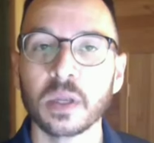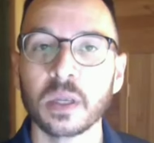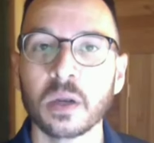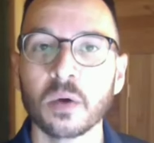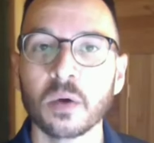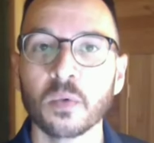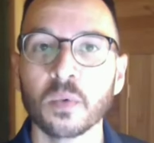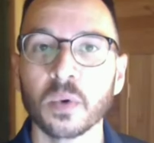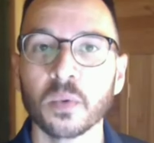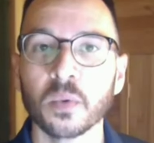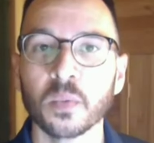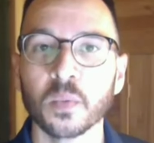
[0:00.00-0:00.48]

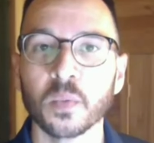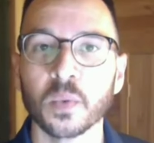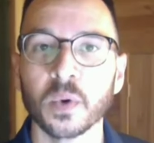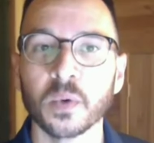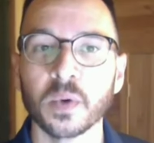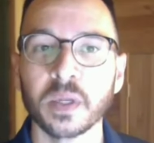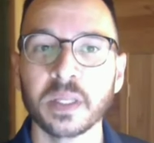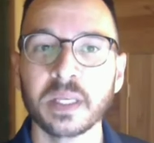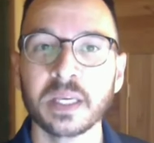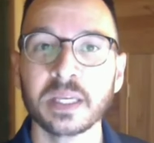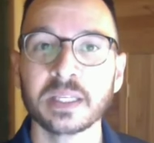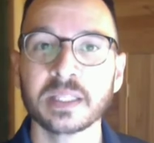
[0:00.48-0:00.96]
we're, we're
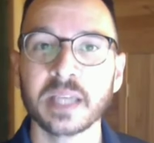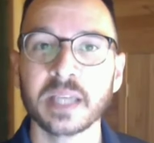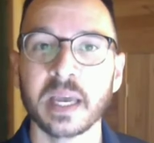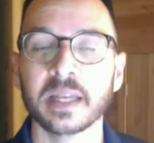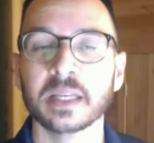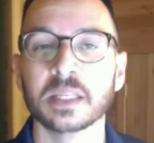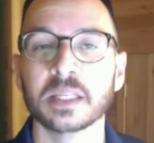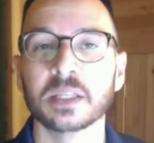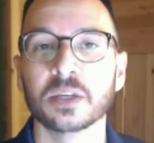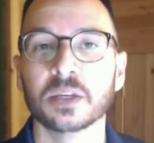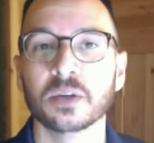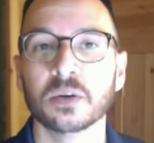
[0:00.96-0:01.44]
really
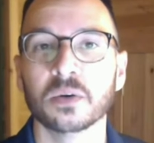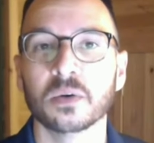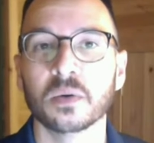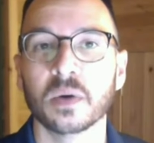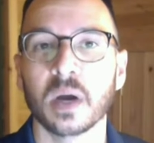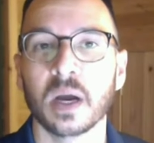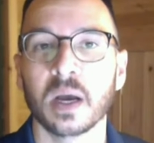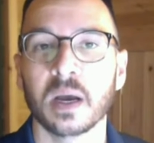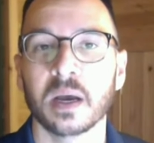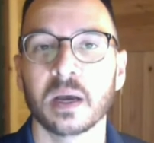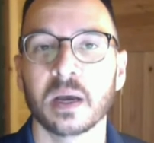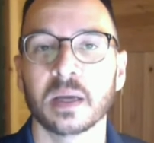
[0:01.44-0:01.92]
excited to
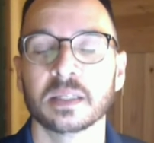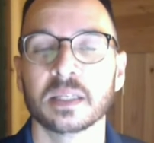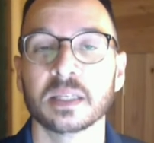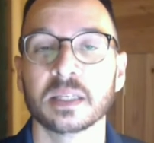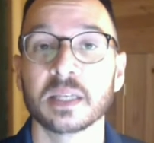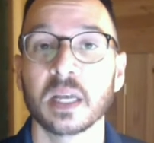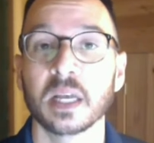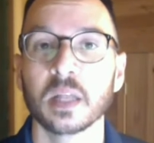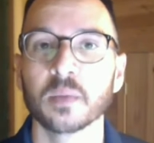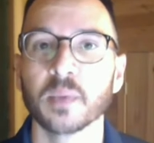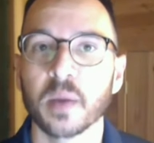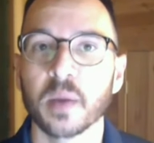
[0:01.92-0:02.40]
uh, to
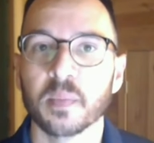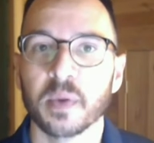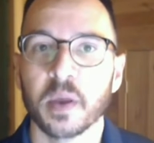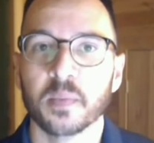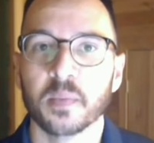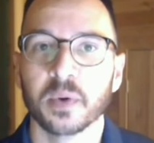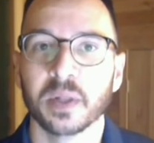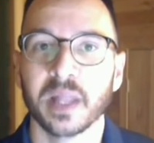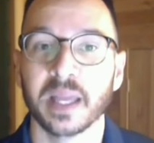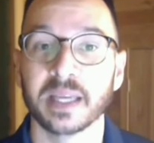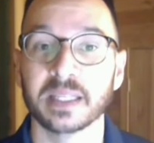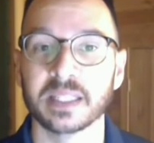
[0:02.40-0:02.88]
celebrate
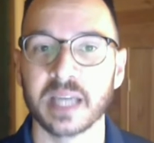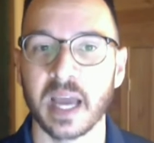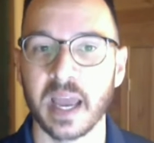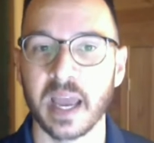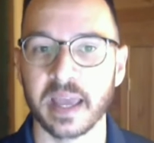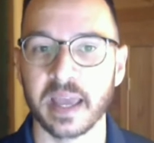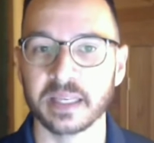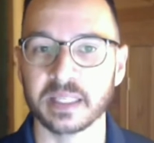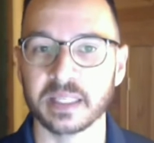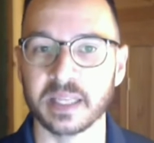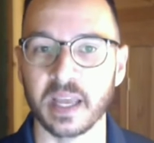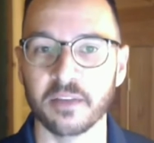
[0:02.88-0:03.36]
people like
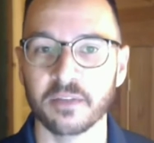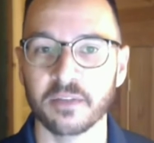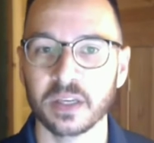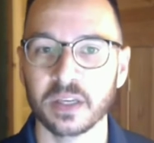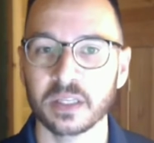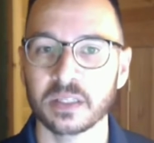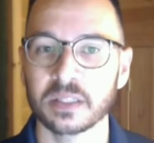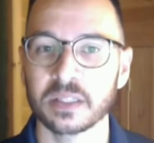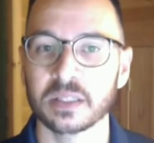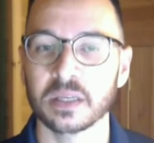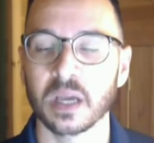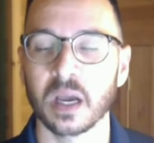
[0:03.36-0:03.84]
Diane Davis.